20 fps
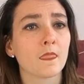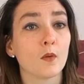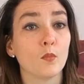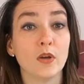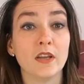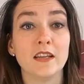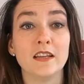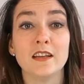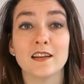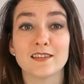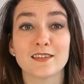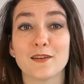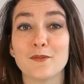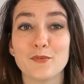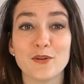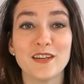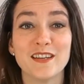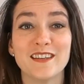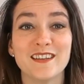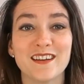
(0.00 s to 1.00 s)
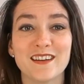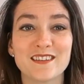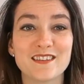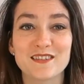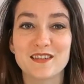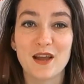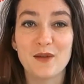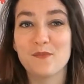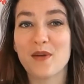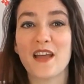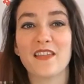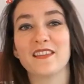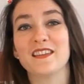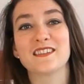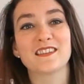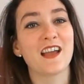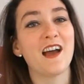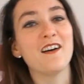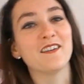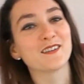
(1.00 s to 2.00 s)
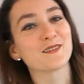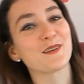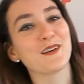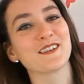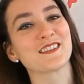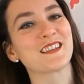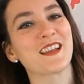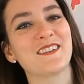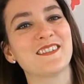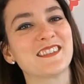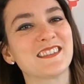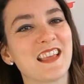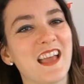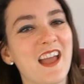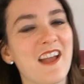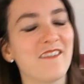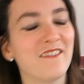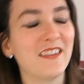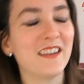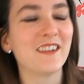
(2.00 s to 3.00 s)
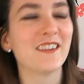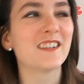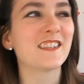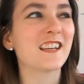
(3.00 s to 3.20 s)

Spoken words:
I say we, I met these girls whilst I was there and we got